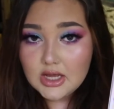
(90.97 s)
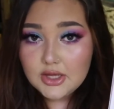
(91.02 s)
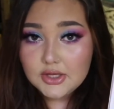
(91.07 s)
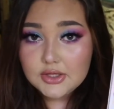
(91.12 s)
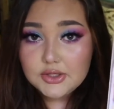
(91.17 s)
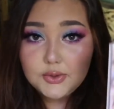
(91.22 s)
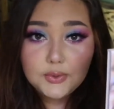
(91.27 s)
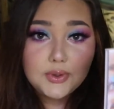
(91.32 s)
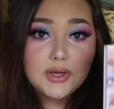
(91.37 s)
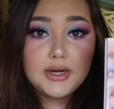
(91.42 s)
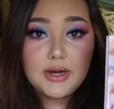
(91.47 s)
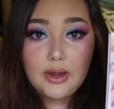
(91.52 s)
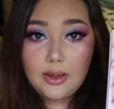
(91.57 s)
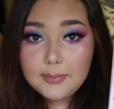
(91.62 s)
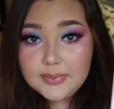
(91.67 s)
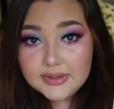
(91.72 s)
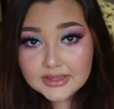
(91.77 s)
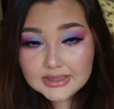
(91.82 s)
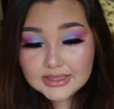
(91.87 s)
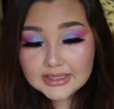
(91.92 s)
You cannot
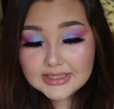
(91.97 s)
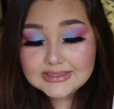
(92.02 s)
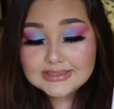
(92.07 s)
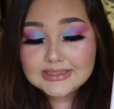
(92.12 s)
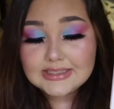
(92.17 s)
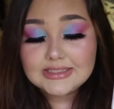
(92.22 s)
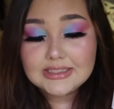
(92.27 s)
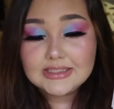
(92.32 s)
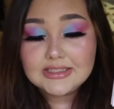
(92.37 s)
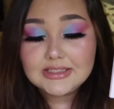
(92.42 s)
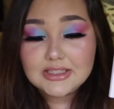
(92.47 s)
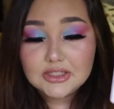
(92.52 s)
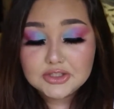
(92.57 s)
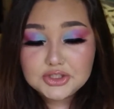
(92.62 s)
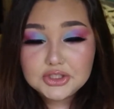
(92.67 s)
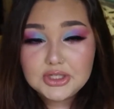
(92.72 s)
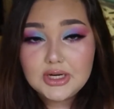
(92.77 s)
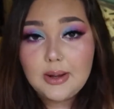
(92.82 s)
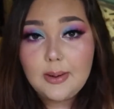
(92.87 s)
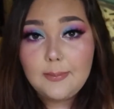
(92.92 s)
beat this. This is such
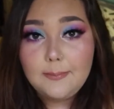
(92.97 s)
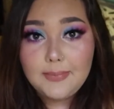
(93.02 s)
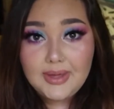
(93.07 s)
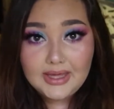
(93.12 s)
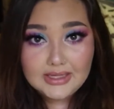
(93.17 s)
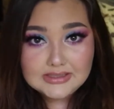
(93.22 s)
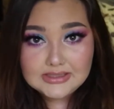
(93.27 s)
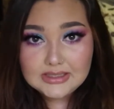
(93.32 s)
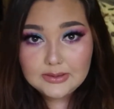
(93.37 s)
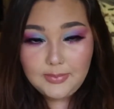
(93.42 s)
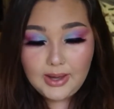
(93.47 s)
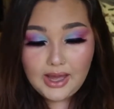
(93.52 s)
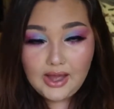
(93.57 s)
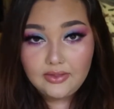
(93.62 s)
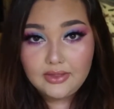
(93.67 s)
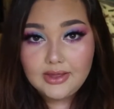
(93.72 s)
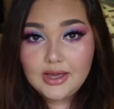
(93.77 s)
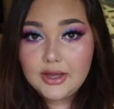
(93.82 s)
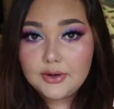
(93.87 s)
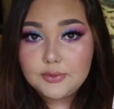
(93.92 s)
an amazing
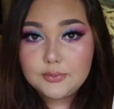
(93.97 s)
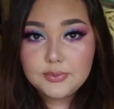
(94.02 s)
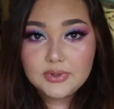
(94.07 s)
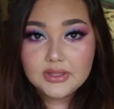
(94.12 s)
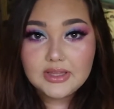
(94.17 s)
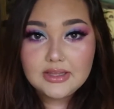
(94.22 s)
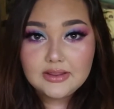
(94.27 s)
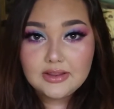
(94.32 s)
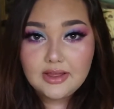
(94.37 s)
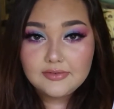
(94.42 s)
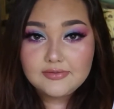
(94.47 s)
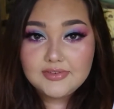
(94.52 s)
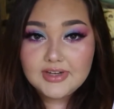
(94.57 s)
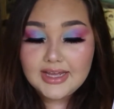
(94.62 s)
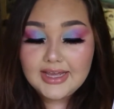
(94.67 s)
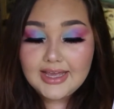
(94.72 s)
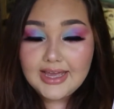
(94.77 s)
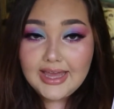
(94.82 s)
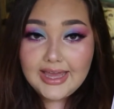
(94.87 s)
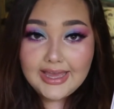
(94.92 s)
palette. I really loved
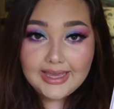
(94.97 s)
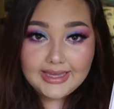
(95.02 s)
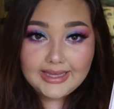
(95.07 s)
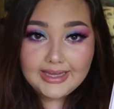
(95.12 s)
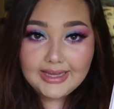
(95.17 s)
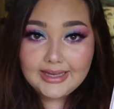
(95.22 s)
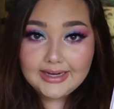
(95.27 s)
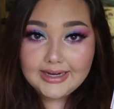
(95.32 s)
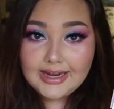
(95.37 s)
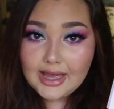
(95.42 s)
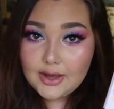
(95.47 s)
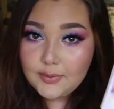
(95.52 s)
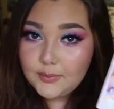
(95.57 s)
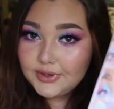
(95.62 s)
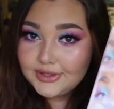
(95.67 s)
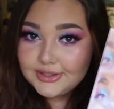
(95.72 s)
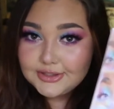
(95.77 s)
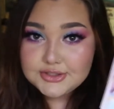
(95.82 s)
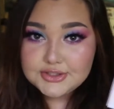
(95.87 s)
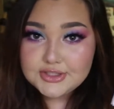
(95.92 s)
it and I want
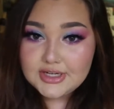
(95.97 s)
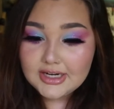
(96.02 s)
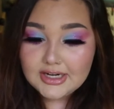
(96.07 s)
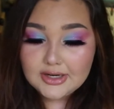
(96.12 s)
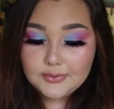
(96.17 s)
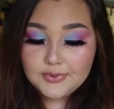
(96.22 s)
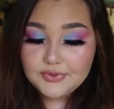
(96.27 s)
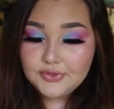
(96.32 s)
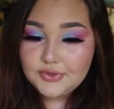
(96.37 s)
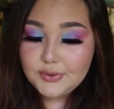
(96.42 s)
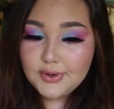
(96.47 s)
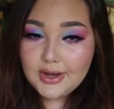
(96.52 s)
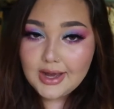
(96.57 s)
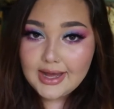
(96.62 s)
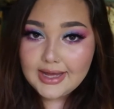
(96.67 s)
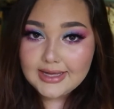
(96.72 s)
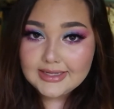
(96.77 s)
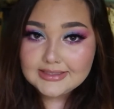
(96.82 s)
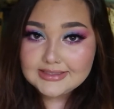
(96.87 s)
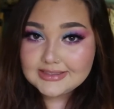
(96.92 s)
to share with you
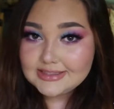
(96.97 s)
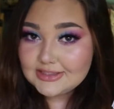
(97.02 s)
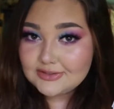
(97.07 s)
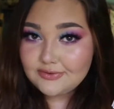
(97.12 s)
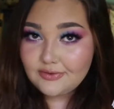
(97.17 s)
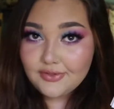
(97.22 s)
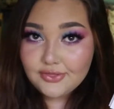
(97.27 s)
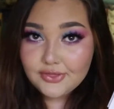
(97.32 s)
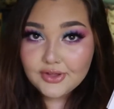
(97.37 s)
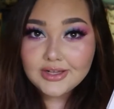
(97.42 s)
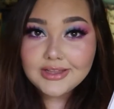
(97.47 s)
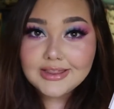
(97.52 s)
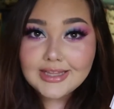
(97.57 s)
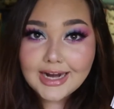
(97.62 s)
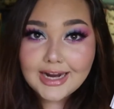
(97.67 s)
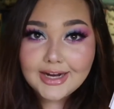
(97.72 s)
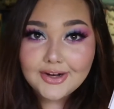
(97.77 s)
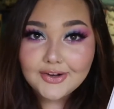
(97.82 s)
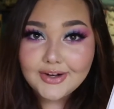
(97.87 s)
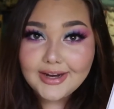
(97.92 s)
guys this fun look that
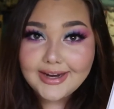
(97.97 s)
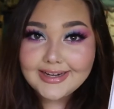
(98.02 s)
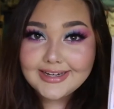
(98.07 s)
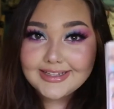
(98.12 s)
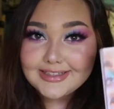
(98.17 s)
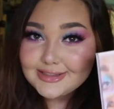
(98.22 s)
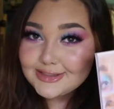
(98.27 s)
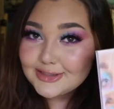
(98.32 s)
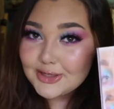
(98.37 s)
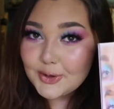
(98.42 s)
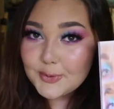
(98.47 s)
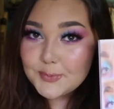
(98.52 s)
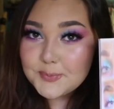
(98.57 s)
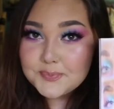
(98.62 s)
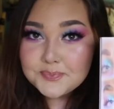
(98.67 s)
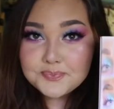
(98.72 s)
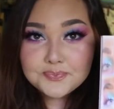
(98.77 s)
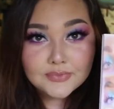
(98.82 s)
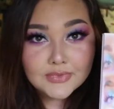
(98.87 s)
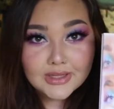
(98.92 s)
I created. So
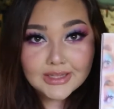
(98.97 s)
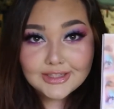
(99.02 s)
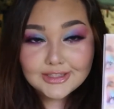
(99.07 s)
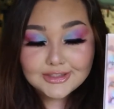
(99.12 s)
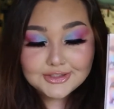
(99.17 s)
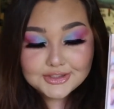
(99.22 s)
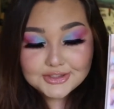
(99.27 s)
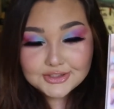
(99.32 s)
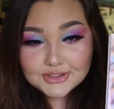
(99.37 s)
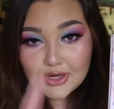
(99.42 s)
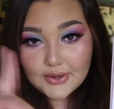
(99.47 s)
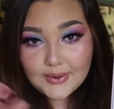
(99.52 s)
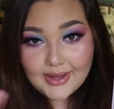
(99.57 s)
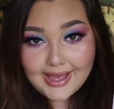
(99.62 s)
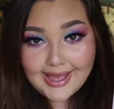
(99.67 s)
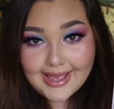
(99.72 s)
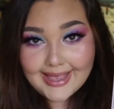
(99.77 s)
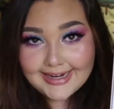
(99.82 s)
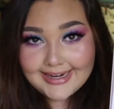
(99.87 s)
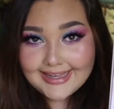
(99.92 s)
let's just go
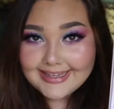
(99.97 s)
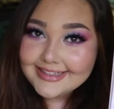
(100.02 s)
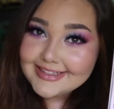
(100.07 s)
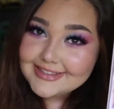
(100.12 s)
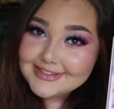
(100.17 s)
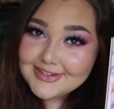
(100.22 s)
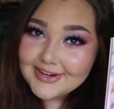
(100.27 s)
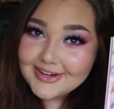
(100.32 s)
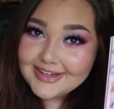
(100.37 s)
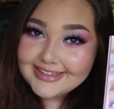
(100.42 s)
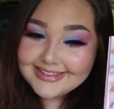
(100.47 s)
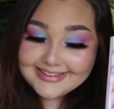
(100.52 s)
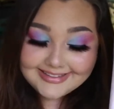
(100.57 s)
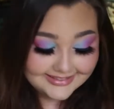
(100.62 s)
ahead and get started.